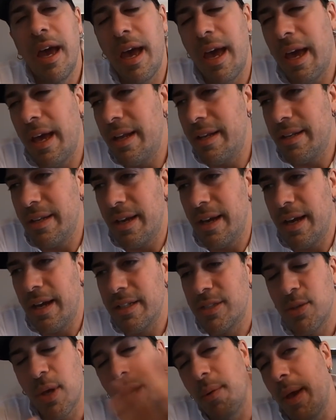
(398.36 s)
And
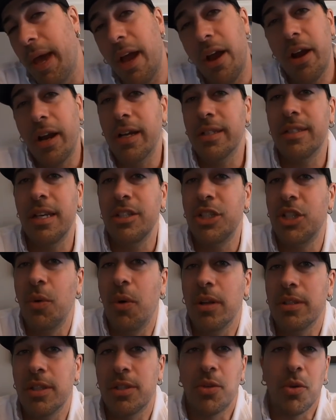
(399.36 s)
so anyway, Erica says she
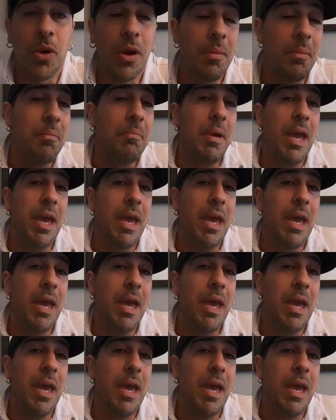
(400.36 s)
wants to throw it.